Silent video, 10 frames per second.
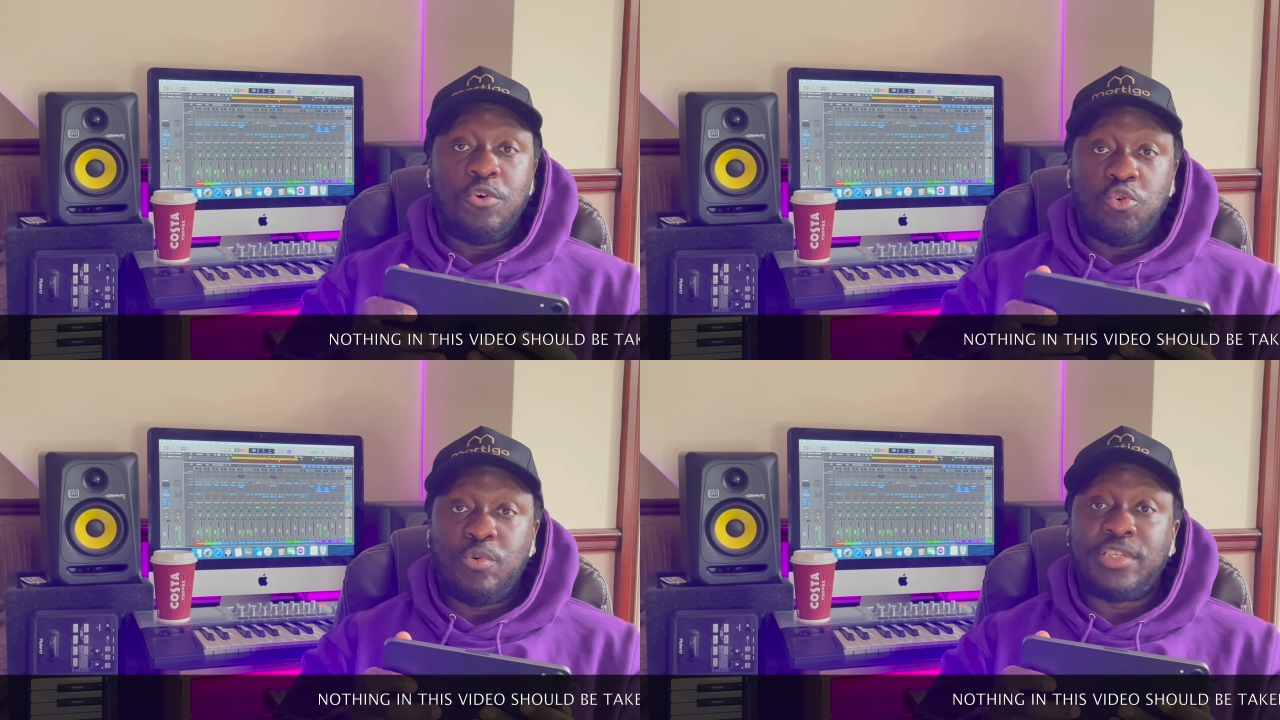
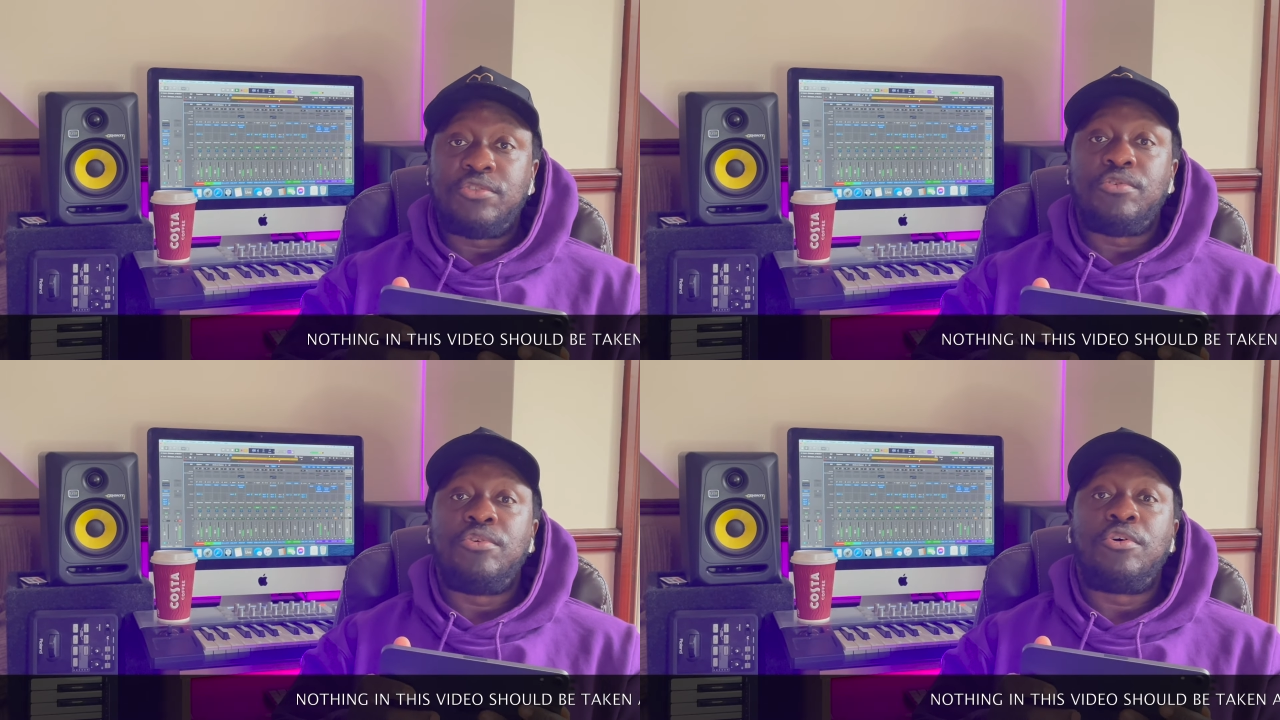Always
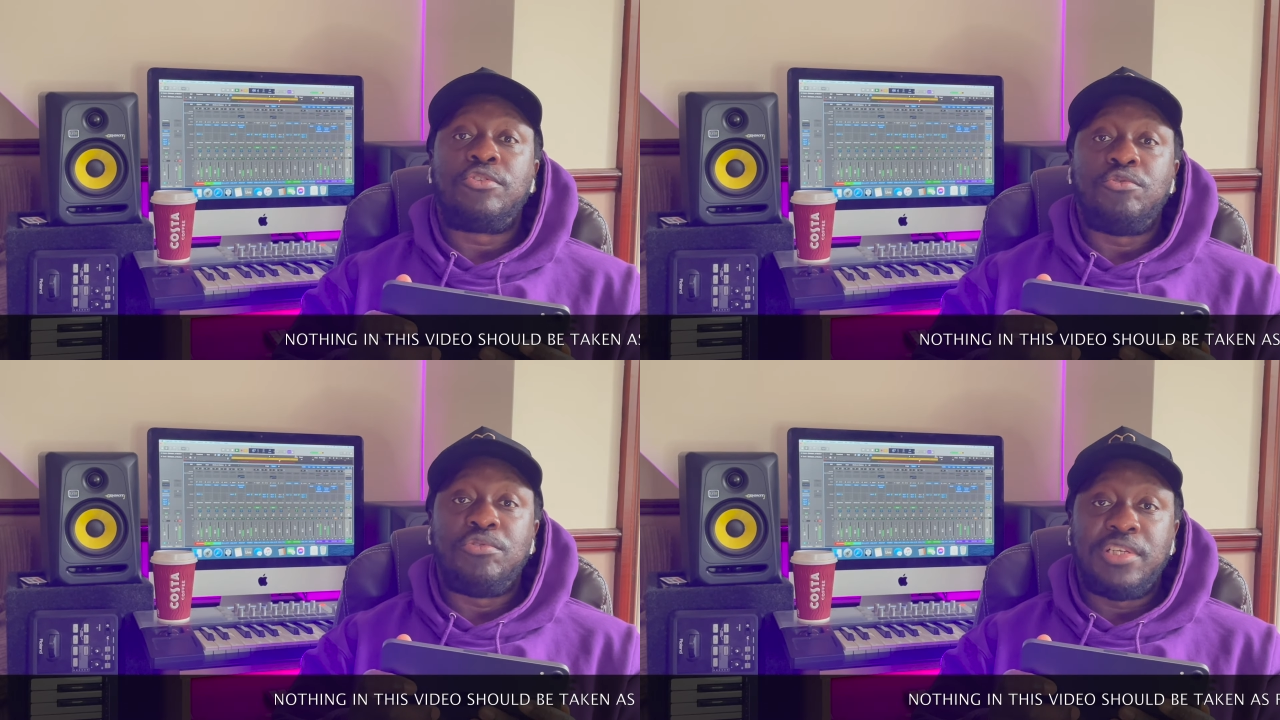do your
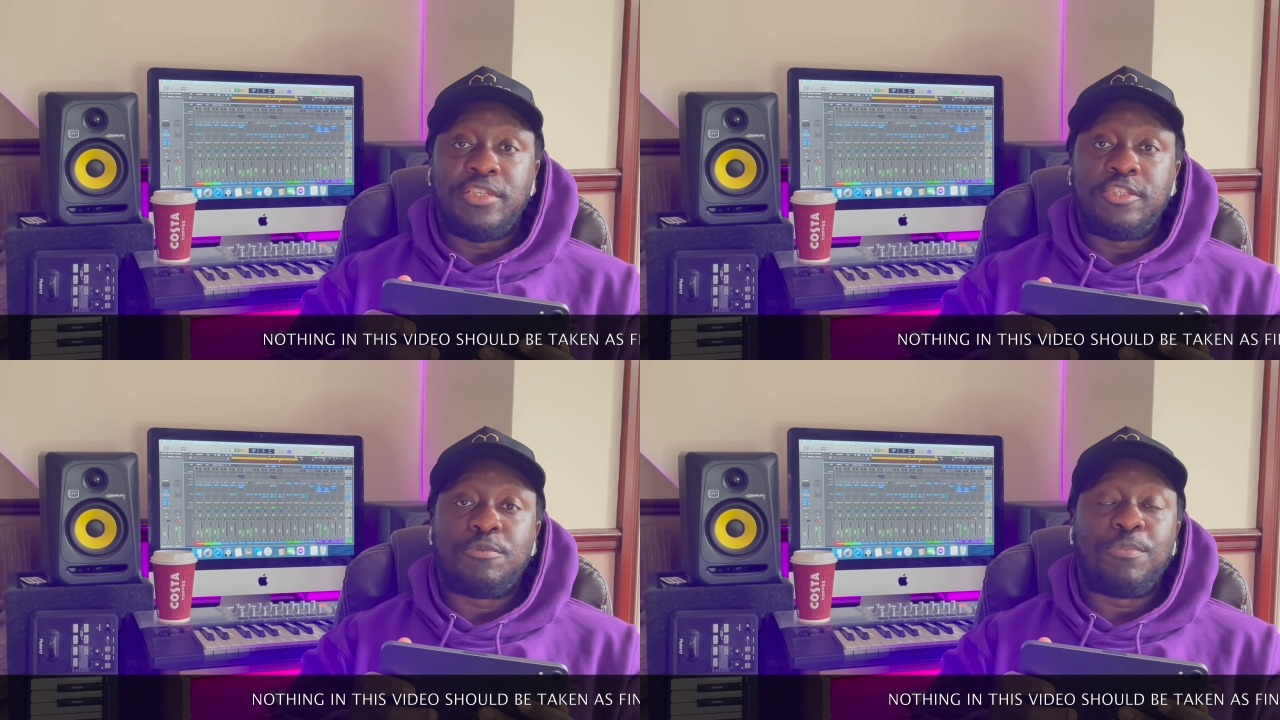due
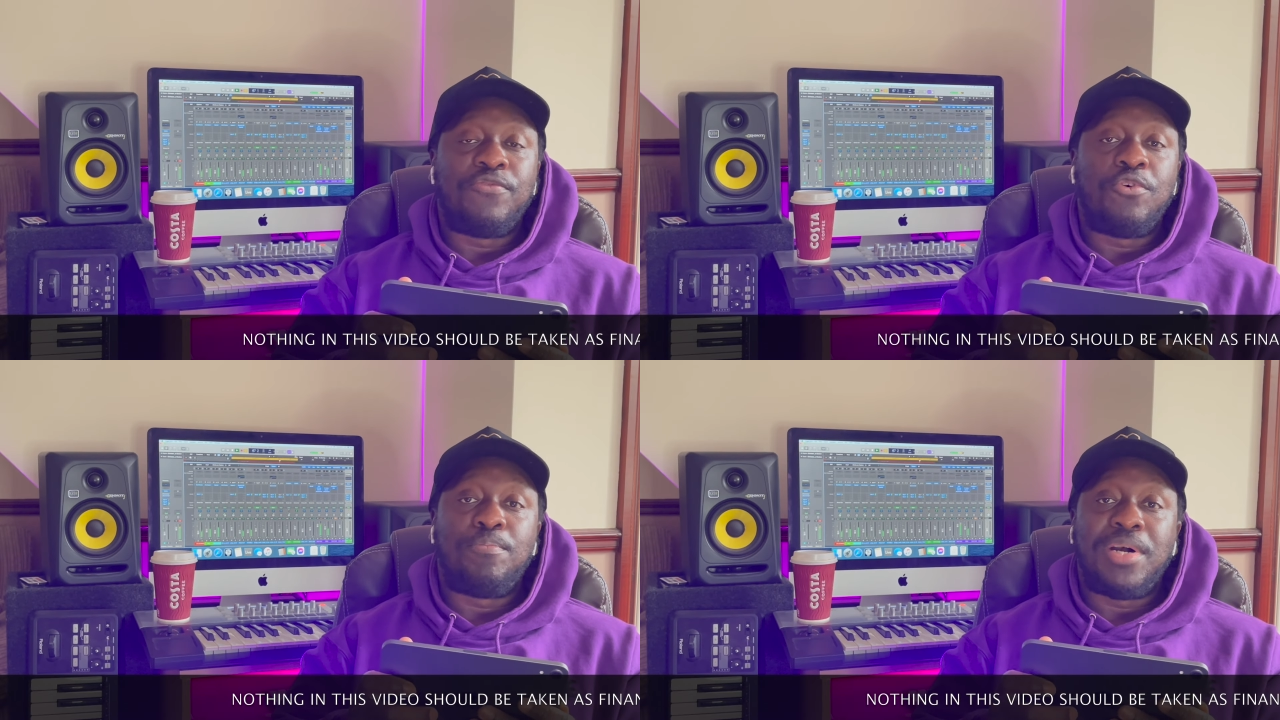diligence
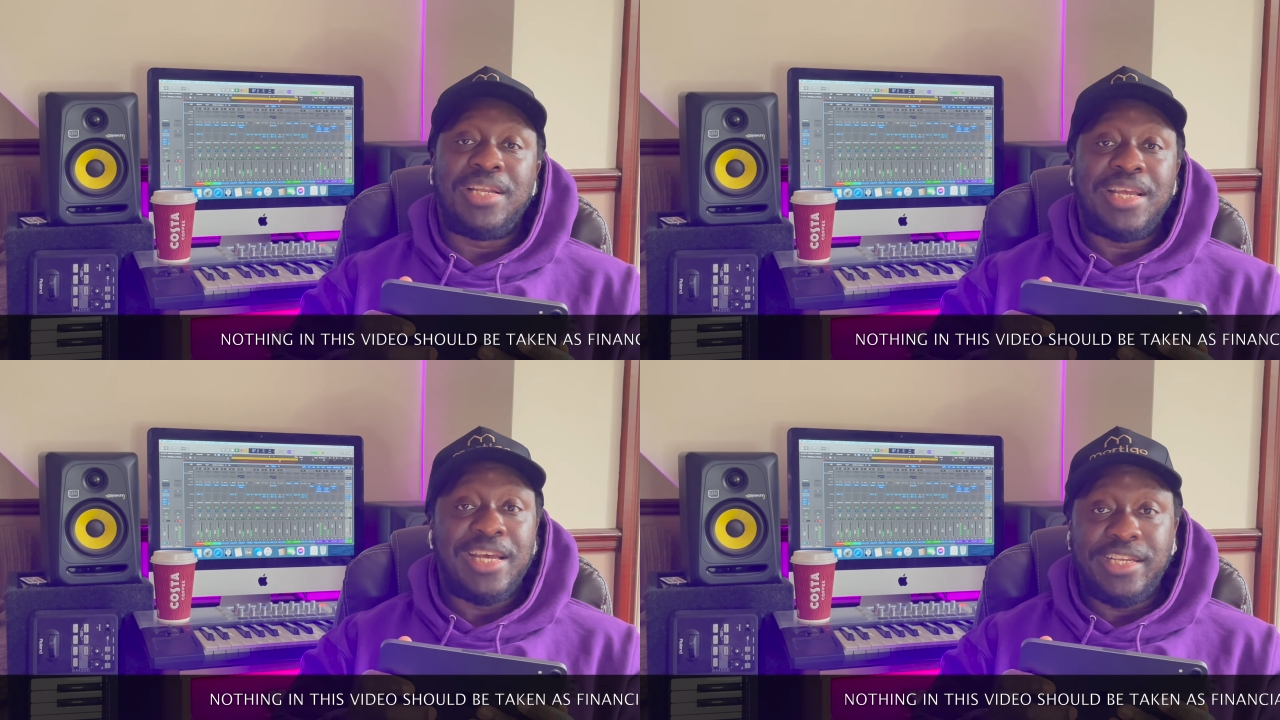before buying
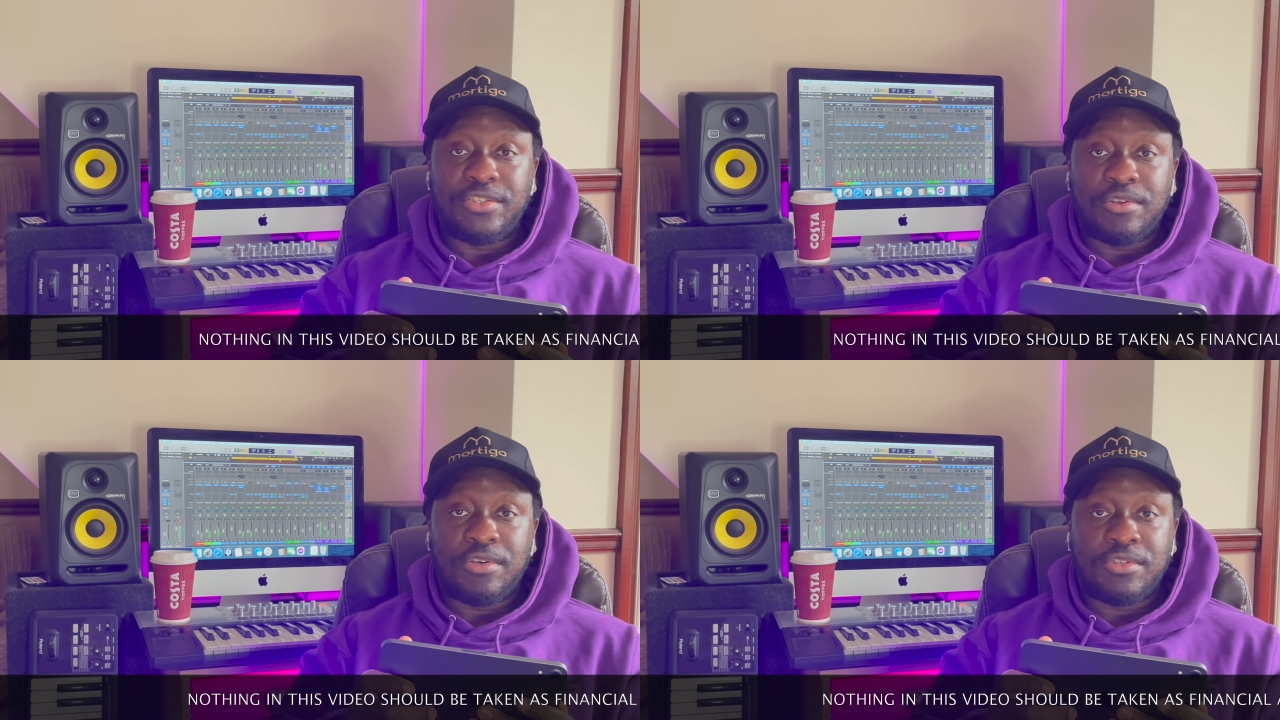any
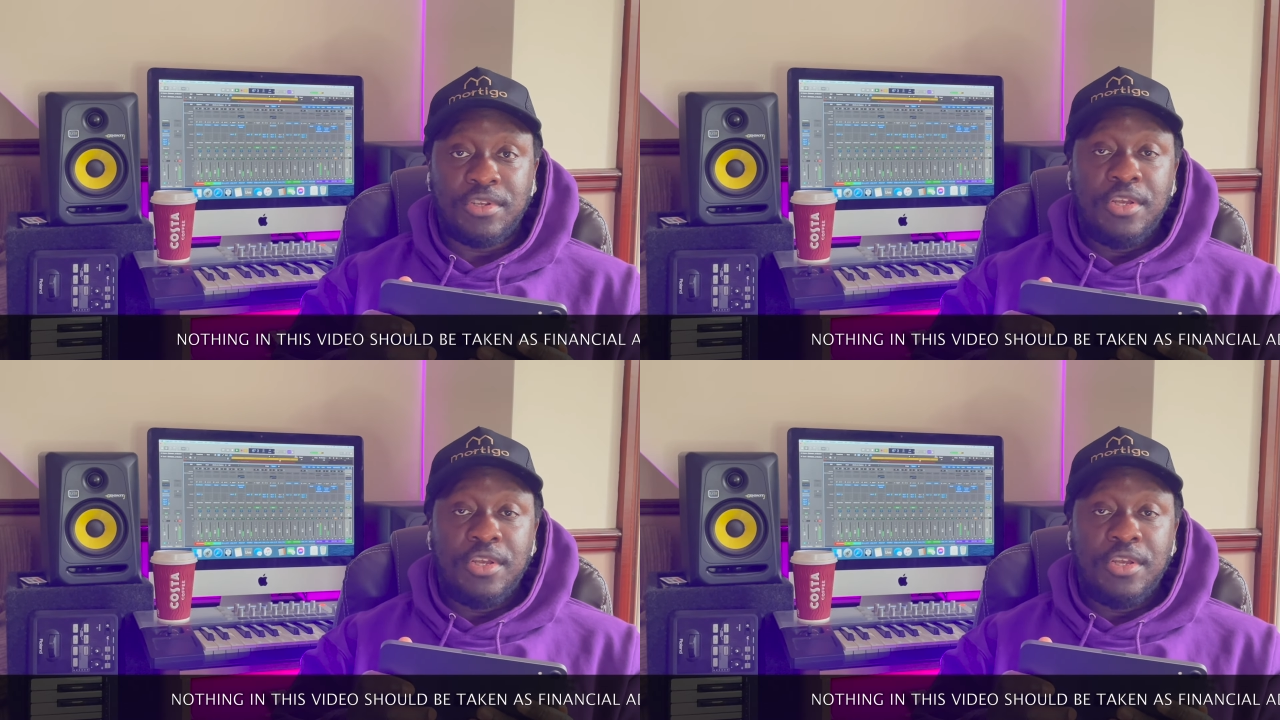stocks.